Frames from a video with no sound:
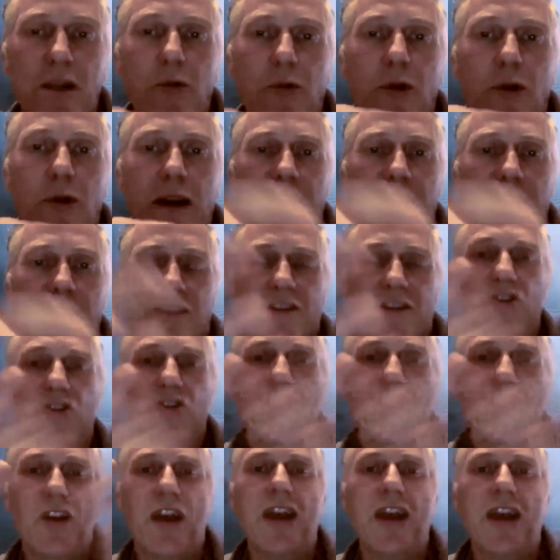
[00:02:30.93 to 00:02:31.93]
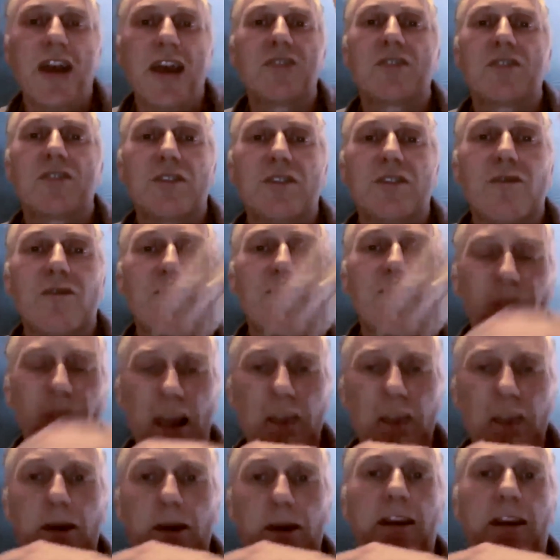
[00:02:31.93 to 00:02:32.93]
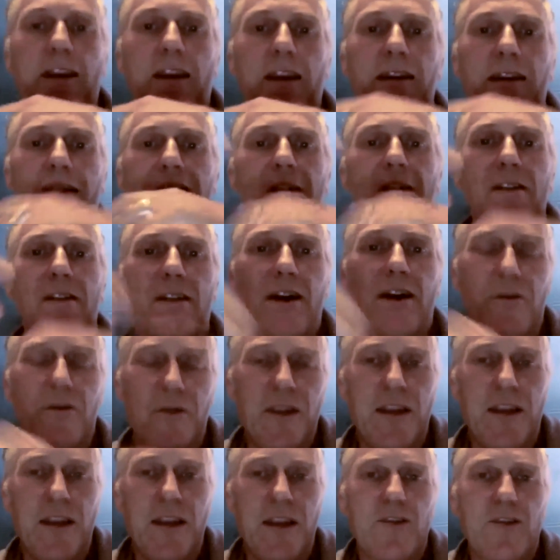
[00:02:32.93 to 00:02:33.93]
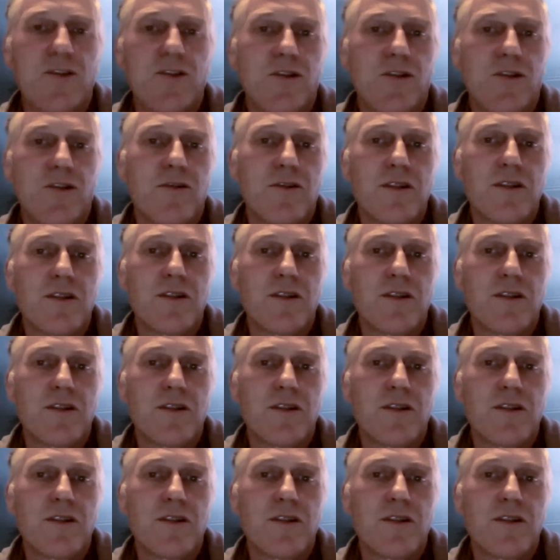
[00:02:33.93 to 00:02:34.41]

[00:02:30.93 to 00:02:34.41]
ways to change the framing of the issues.